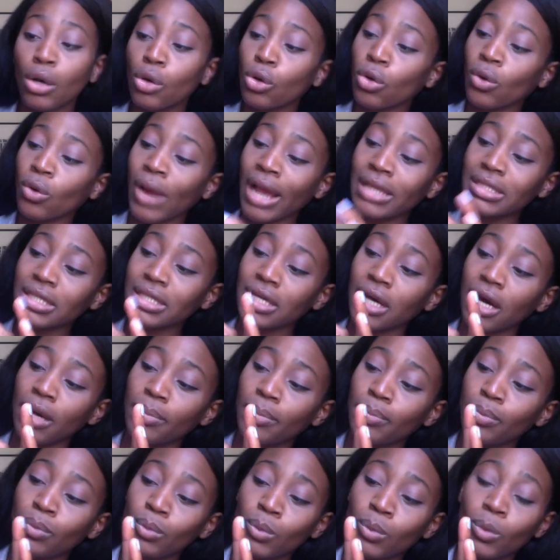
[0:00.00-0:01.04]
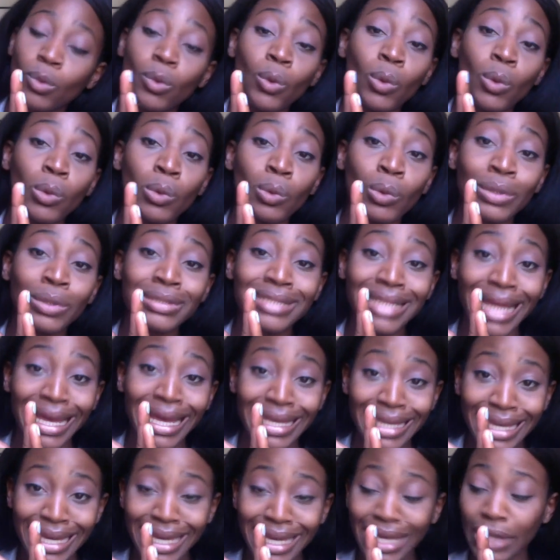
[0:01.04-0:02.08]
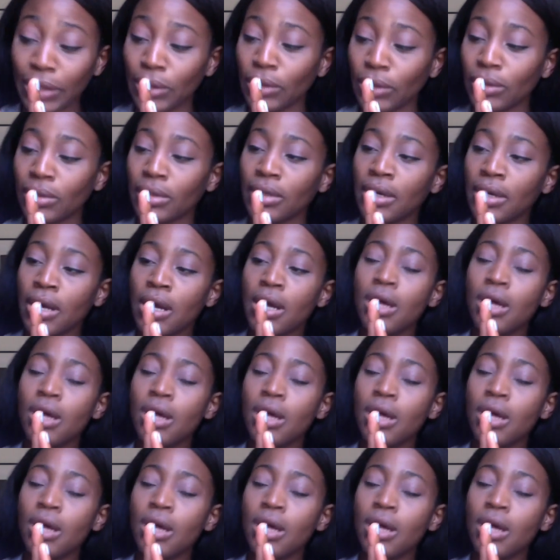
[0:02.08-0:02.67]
Greg's cup was like here.